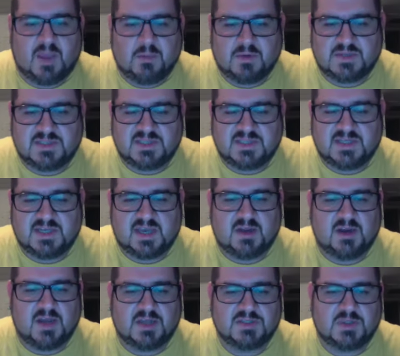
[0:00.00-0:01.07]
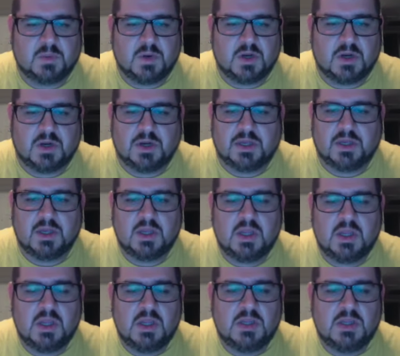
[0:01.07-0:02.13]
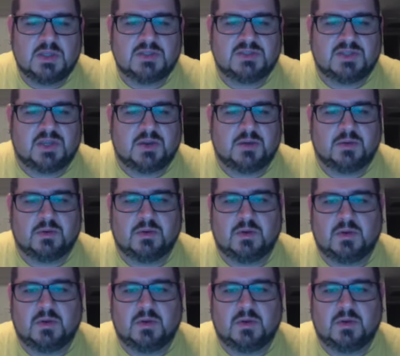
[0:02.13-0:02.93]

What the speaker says: able to sit down and actually work on it. So,